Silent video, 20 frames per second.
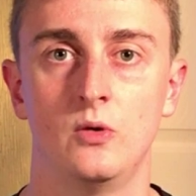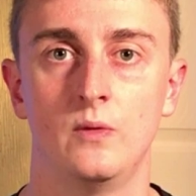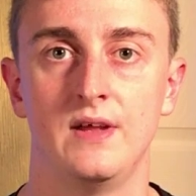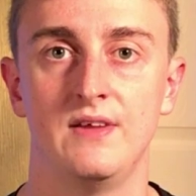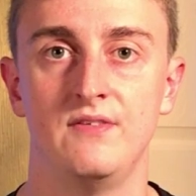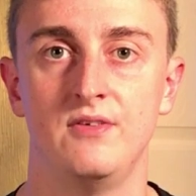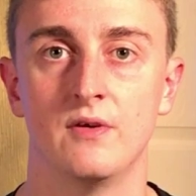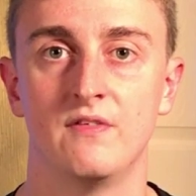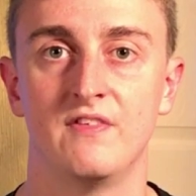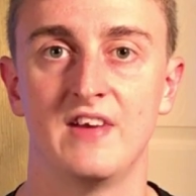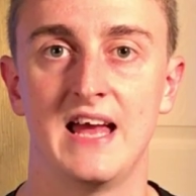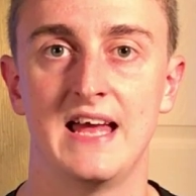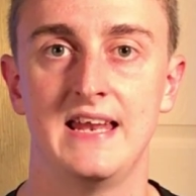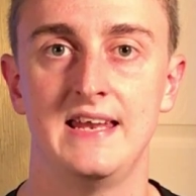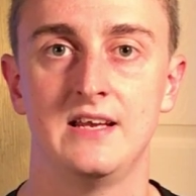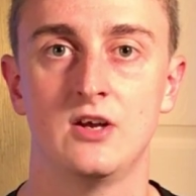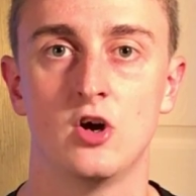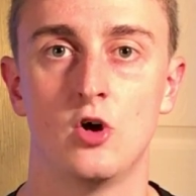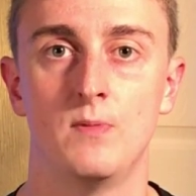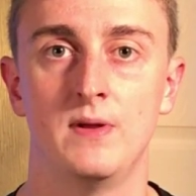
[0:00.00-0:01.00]
If you have any
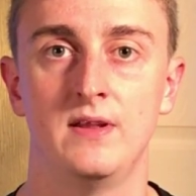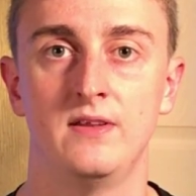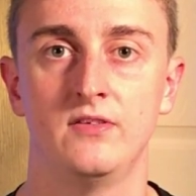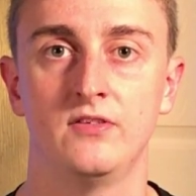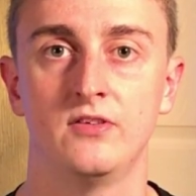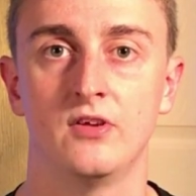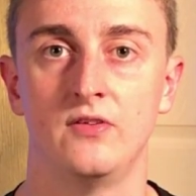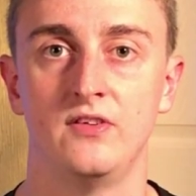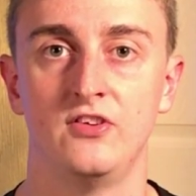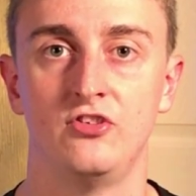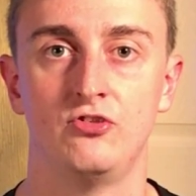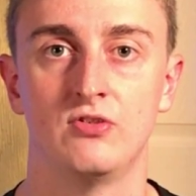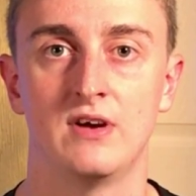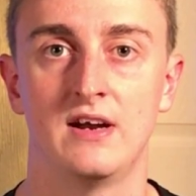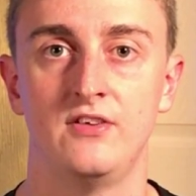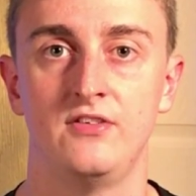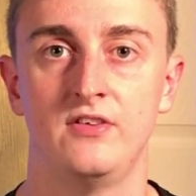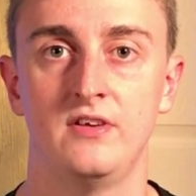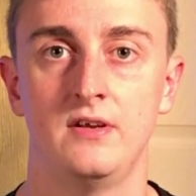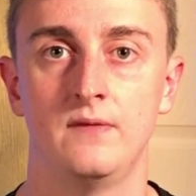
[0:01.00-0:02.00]
comments on the
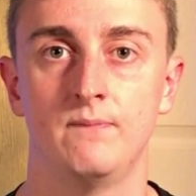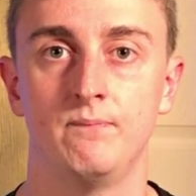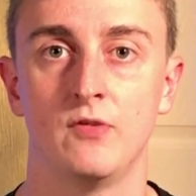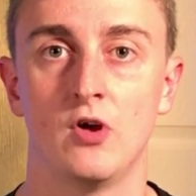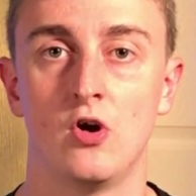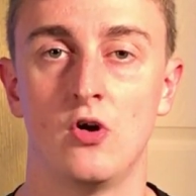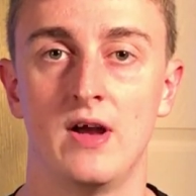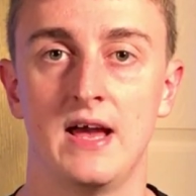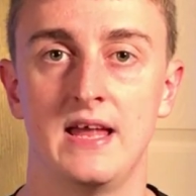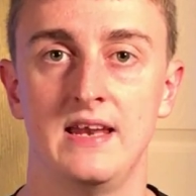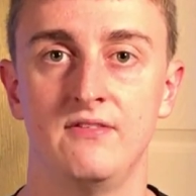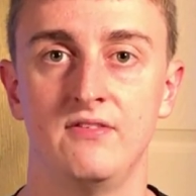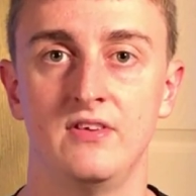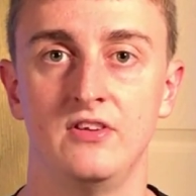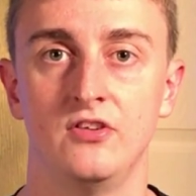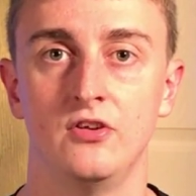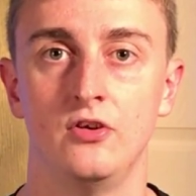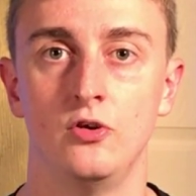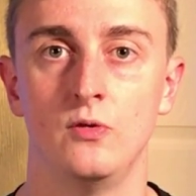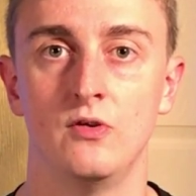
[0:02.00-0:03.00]
strategy or anything
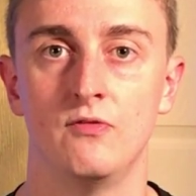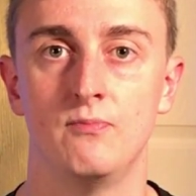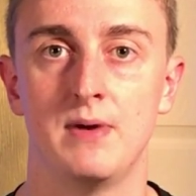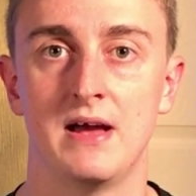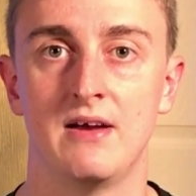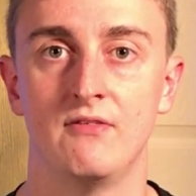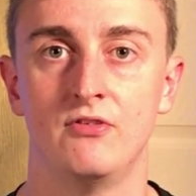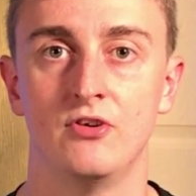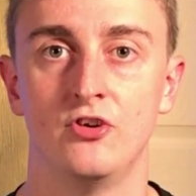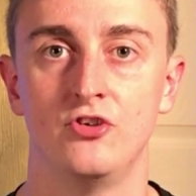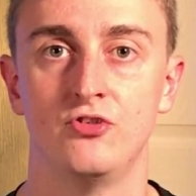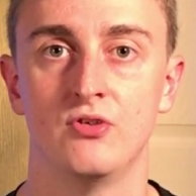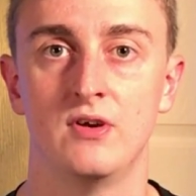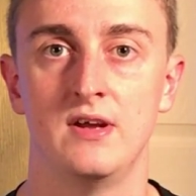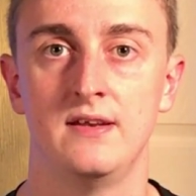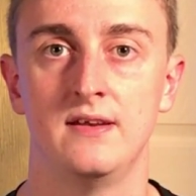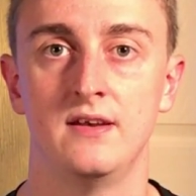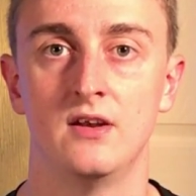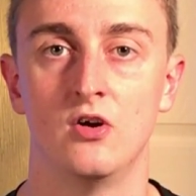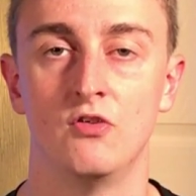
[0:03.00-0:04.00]
to do with Betfair
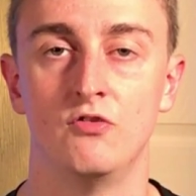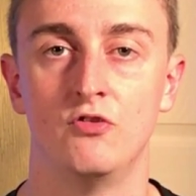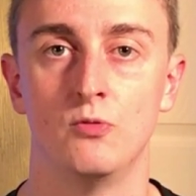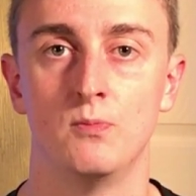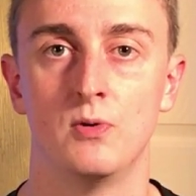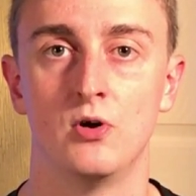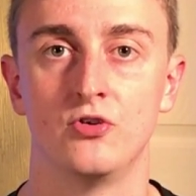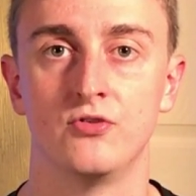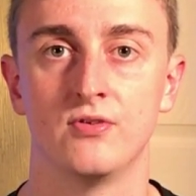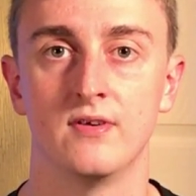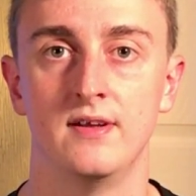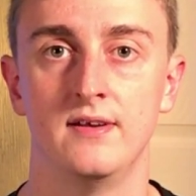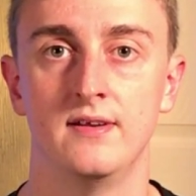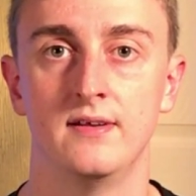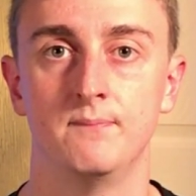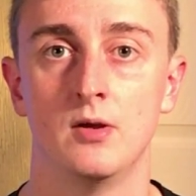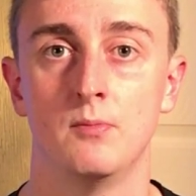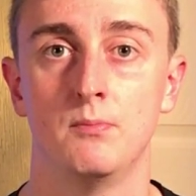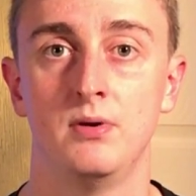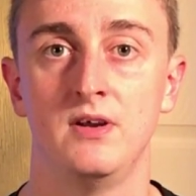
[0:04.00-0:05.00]
trading or football trading,
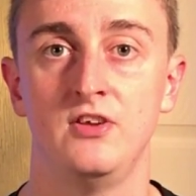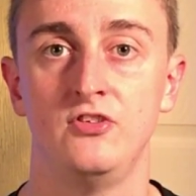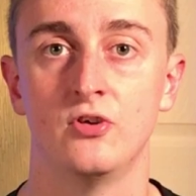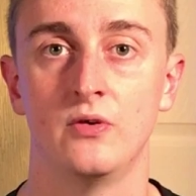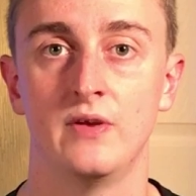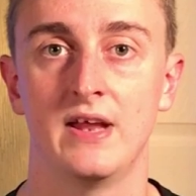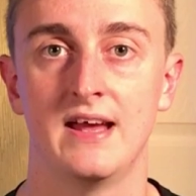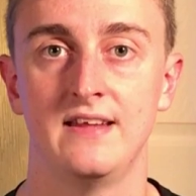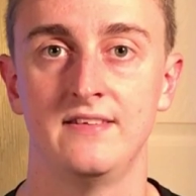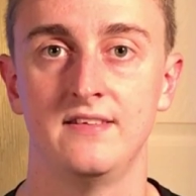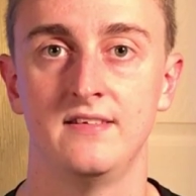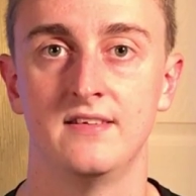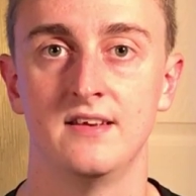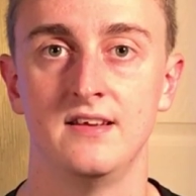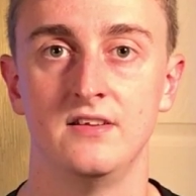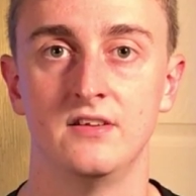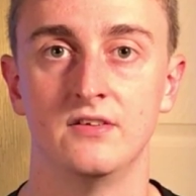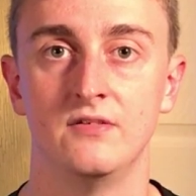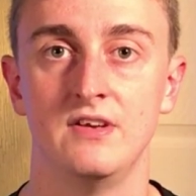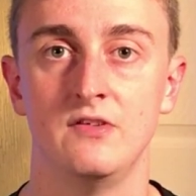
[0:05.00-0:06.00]
please don't hesitate
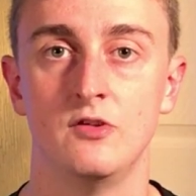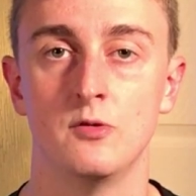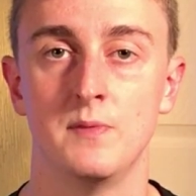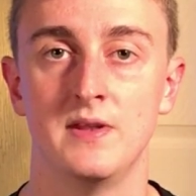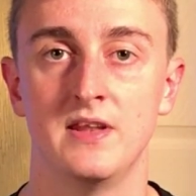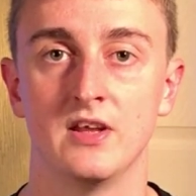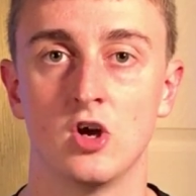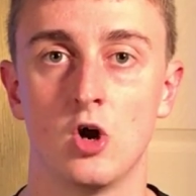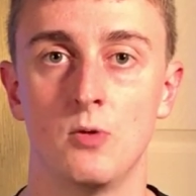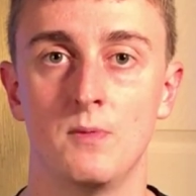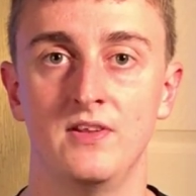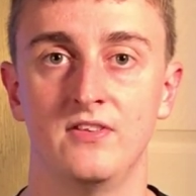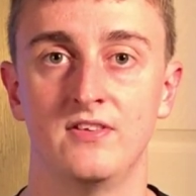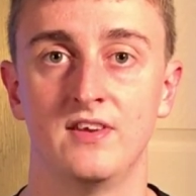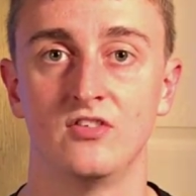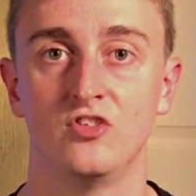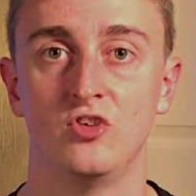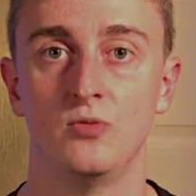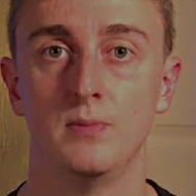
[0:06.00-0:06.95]
to leave them in the comment section